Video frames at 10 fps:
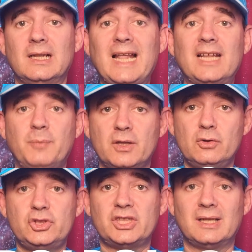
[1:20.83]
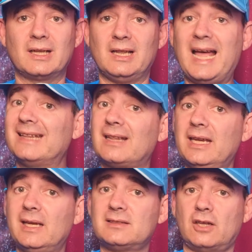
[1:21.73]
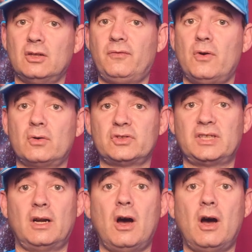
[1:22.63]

light pollution, light leaks on the focuser